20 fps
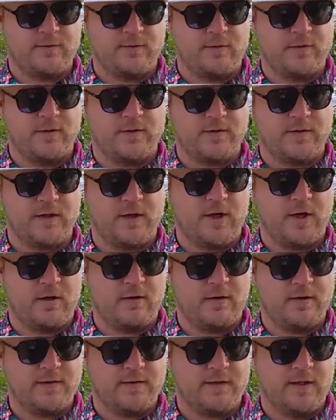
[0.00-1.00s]
for the
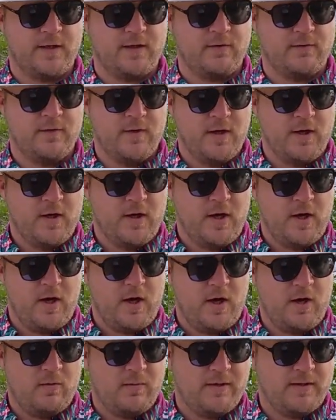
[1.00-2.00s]
cigar itself,
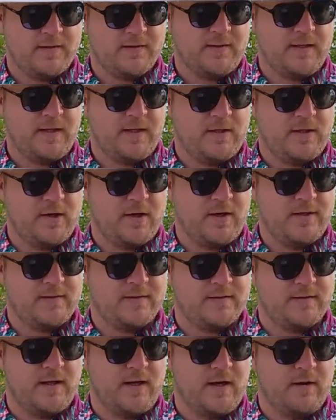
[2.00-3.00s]
we can see a
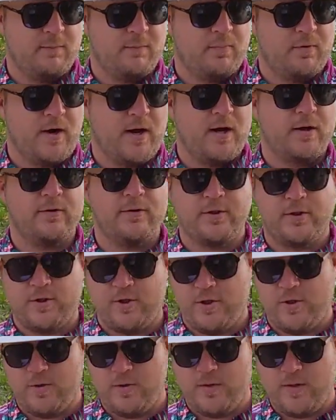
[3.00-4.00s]
nice brown
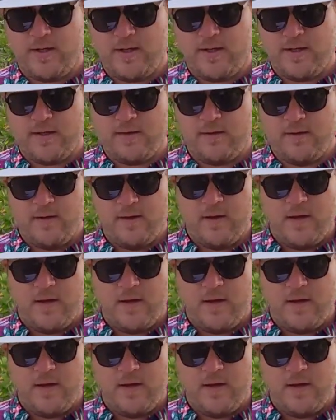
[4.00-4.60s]
hue here.